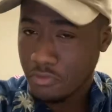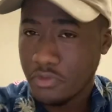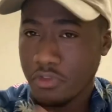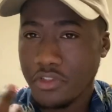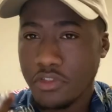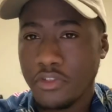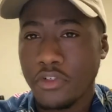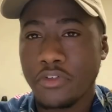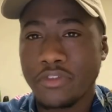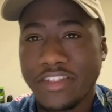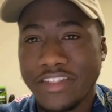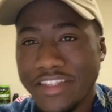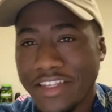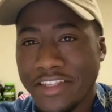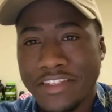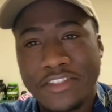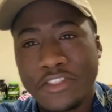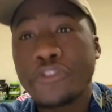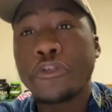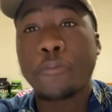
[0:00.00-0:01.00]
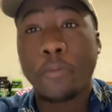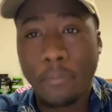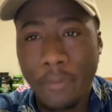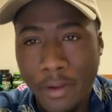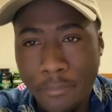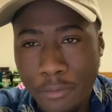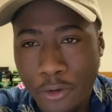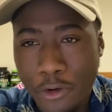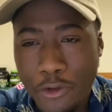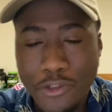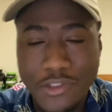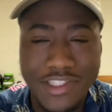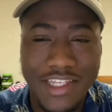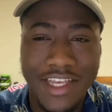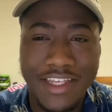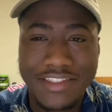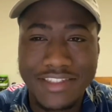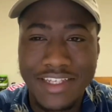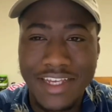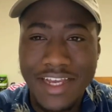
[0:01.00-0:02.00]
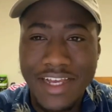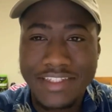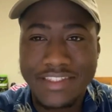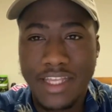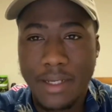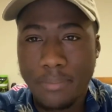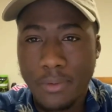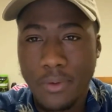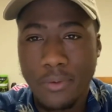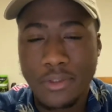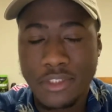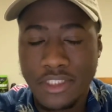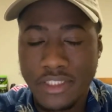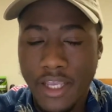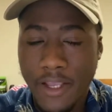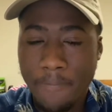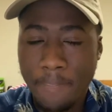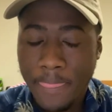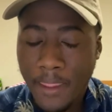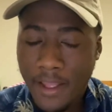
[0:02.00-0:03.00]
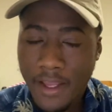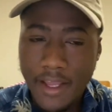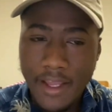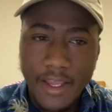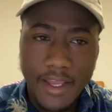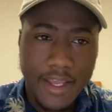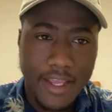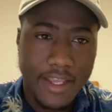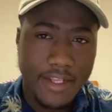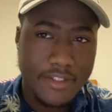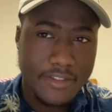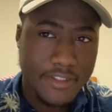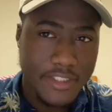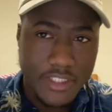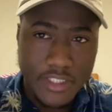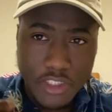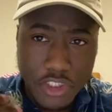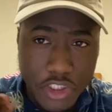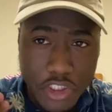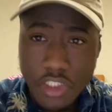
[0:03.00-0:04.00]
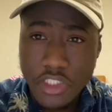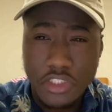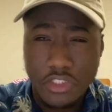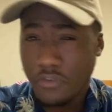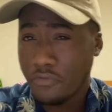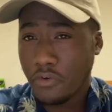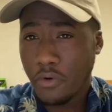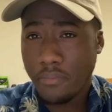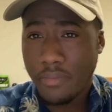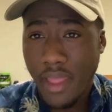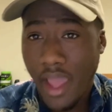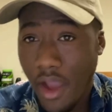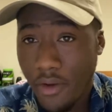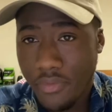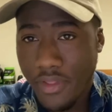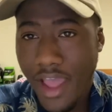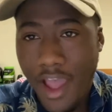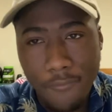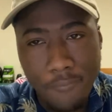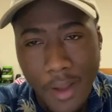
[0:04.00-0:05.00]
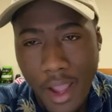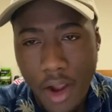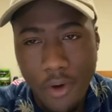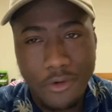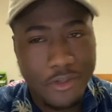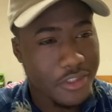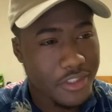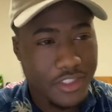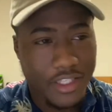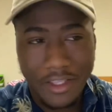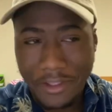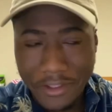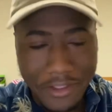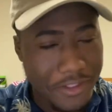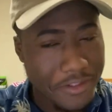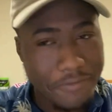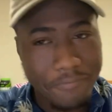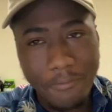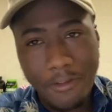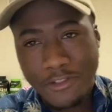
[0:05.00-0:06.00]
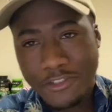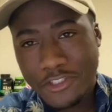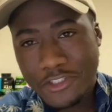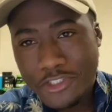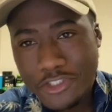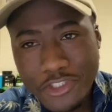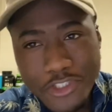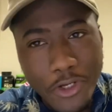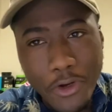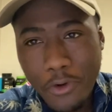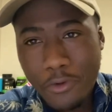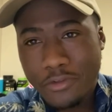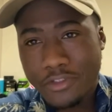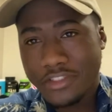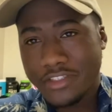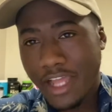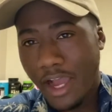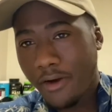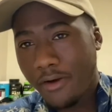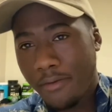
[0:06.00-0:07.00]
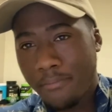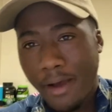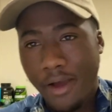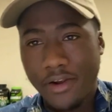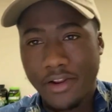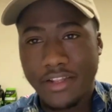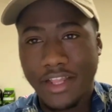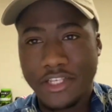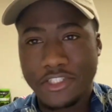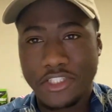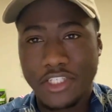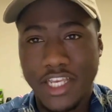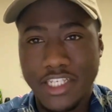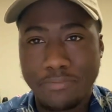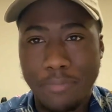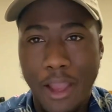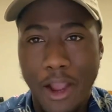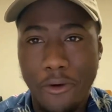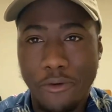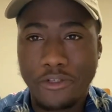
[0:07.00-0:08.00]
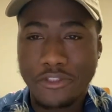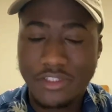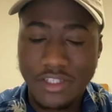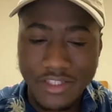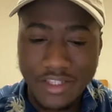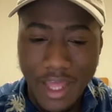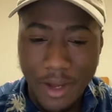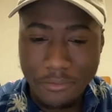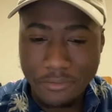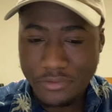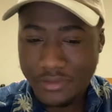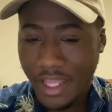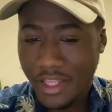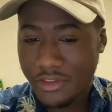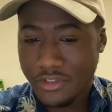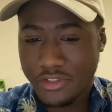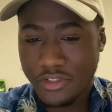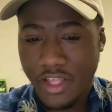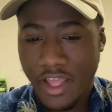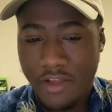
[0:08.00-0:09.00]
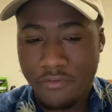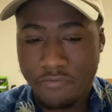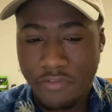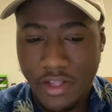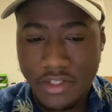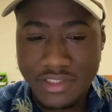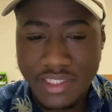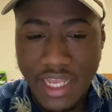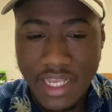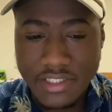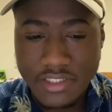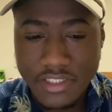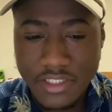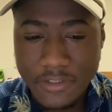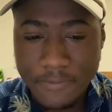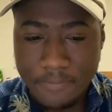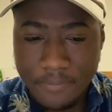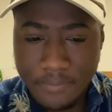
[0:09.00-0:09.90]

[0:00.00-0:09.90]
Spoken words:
you know, did that Superman pose, as Deadpool was saying. And she's confirmed now to have powers. Like, it's no doubt about it that she has powers. And now that looked fantastic.